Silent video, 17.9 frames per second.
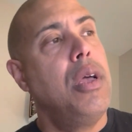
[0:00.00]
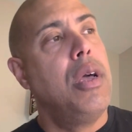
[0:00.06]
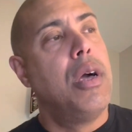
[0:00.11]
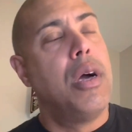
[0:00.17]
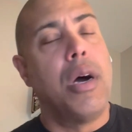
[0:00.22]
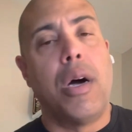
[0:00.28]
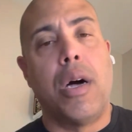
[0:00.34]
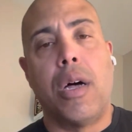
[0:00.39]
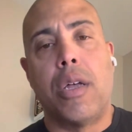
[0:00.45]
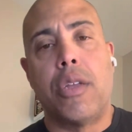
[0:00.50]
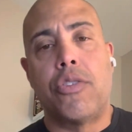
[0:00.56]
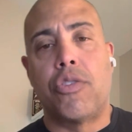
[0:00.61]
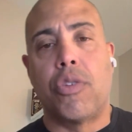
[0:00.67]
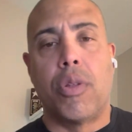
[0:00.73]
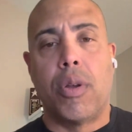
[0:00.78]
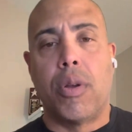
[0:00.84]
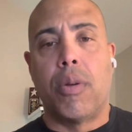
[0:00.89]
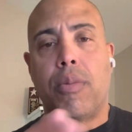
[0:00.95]

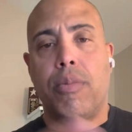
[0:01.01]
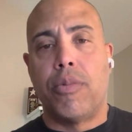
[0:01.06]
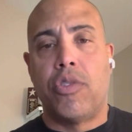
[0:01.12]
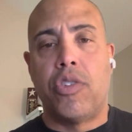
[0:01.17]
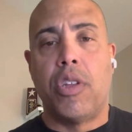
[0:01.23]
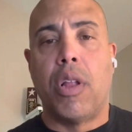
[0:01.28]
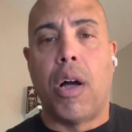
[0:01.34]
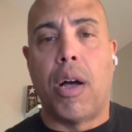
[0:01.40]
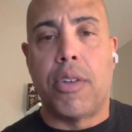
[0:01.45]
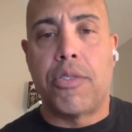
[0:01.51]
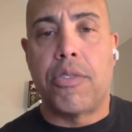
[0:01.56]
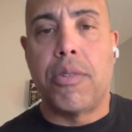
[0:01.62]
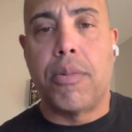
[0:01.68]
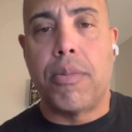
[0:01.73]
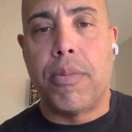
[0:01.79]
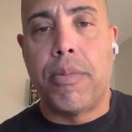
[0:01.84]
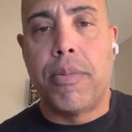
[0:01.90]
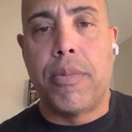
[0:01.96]
So she lost
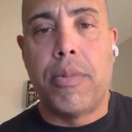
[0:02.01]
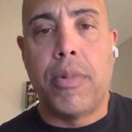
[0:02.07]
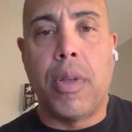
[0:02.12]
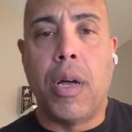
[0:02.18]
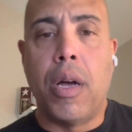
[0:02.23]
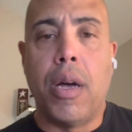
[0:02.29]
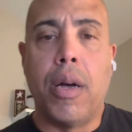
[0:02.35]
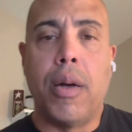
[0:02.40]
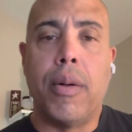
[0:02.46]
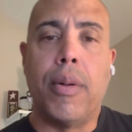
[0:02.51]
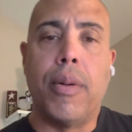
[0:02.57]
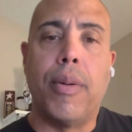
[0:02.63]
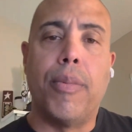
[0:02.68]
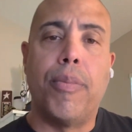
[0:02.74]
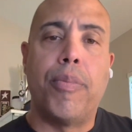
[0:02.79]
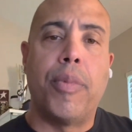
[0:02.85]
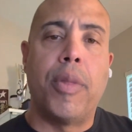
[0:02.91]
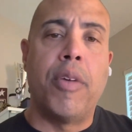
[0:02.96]
it.
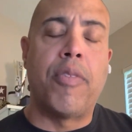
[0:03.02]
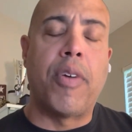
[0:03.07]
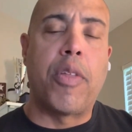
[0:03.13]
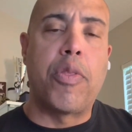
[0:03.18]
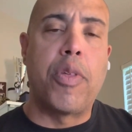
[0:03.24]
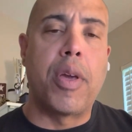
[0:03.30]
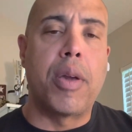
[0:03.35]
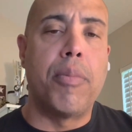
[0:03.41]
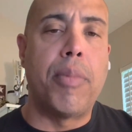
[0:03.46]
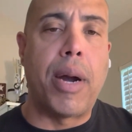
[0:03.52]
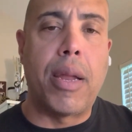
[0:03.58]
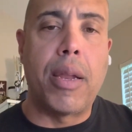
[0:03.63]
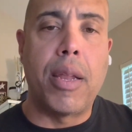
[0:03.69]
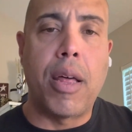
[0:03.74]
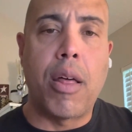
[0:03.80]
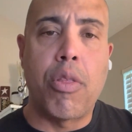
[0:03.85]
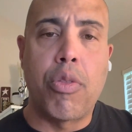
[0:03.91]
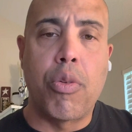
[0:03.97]
If I think about
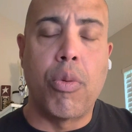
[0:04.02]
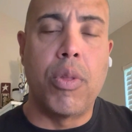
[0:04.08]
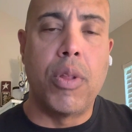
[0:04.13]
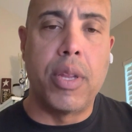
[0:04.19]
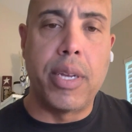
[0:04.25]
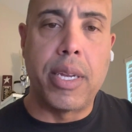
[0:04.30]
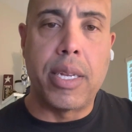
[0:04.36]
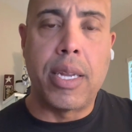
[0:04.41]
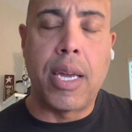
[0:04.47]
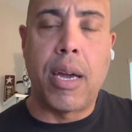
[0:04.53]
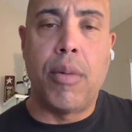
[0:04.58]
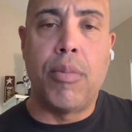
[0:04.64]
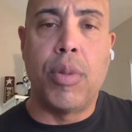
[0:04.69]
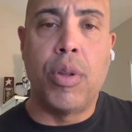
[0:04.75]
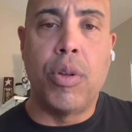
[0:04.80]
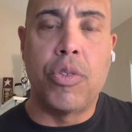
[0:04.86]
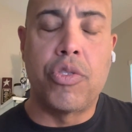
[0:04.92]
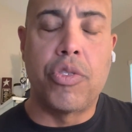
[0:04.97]
it, I'll throw the link down
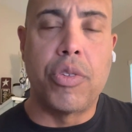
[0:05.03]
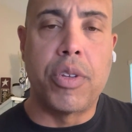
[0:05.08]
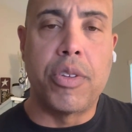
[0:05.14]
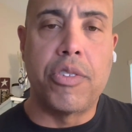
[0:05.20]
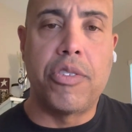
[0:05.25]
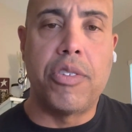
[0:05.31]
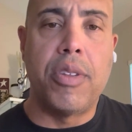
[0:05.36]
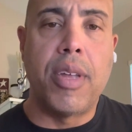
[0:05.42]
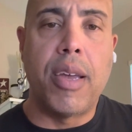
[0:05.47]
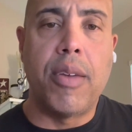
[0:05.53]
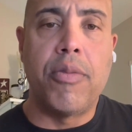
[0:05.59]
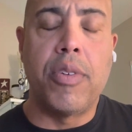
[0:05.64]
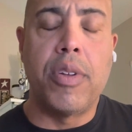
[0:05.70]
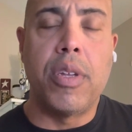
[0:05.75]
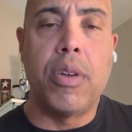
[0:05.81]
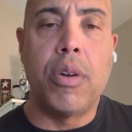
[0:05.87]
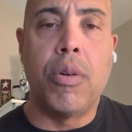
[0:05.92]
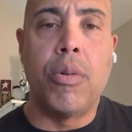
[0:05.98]
below so you can see that
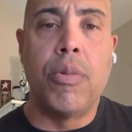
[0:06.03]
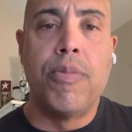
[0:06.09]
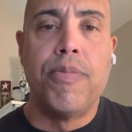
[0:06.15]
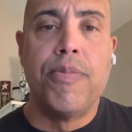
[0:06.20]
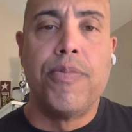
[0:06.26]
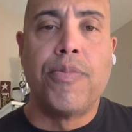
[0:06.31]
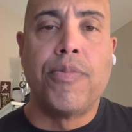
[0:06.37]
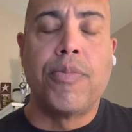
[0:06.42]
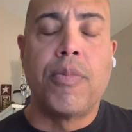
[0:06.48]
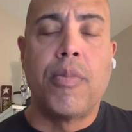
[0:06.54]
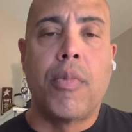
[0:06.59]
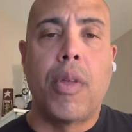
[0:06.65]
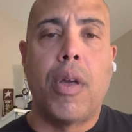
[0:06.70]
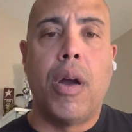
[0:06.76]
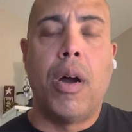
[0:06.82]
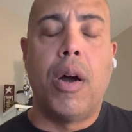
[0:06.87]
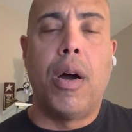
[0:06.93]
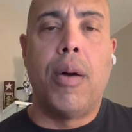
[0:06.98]
video.
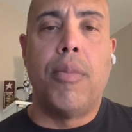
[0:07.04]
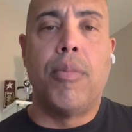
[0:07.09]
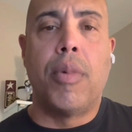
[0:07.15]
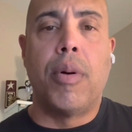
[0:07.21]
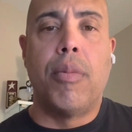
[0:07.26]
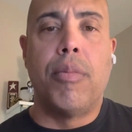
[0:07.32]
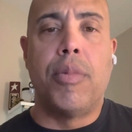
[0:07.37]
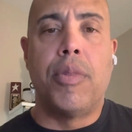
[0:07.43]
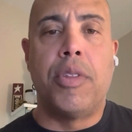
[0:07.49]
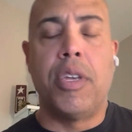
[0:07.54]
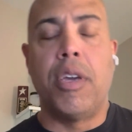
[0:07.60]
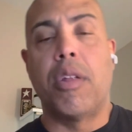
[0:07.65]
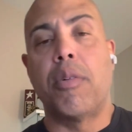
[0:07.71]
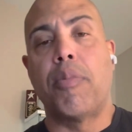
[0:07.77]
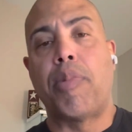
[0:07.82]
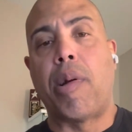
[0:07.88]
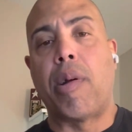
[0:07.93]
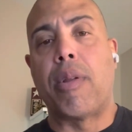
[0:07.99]
The
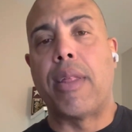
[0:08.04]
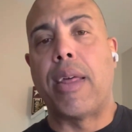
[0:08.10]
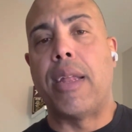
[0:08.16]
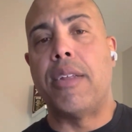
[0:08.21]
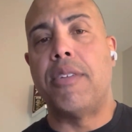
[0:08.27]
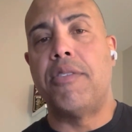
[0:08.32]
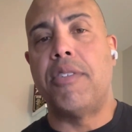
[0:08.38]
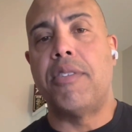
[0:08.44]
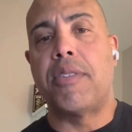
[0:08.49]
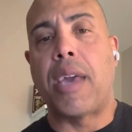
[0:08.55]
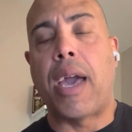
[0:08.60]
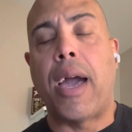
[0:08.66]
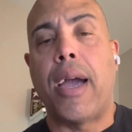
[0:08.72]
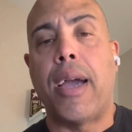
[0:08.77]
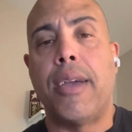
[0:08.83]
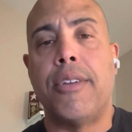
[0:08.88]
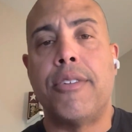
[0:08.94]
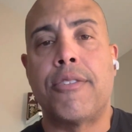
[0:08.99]
other part of that is these
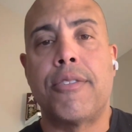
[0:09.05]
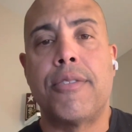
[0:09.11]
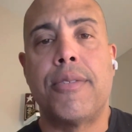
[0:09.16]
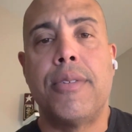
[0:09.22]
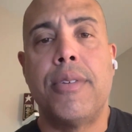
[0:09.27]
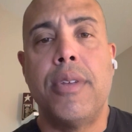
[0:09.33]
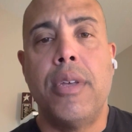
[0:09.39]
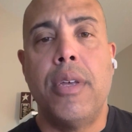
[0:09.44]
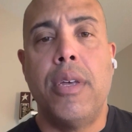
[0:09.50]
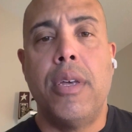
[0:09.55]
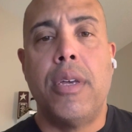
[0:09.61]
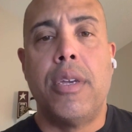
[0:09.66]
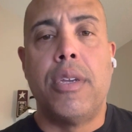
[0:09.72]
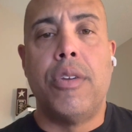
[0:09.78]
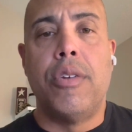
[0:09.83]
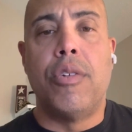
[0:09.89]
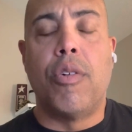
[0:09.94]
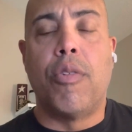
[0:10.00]
guys,
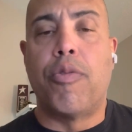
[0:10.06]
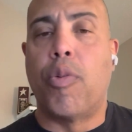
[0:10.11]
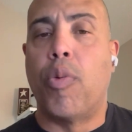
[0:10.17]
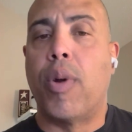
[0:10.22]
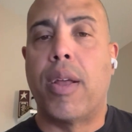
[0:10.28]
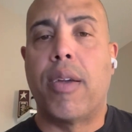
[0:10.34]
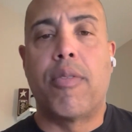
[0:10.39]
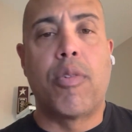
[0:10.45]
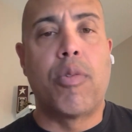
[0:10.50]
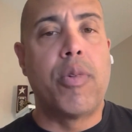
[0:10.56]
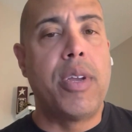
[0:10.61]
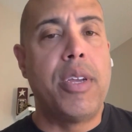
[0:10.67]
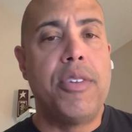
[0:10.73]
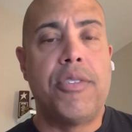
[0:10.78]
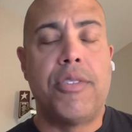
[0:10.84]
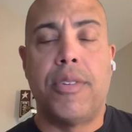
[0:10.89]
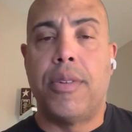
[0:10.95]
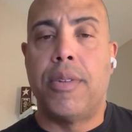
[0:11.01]
you know, for whatever
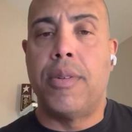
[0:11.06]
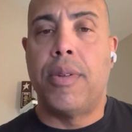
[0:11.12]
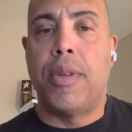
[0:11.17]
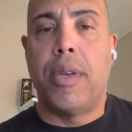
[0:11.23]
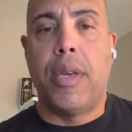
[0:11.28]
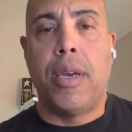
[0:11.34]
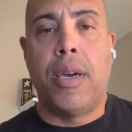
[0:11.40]
reason,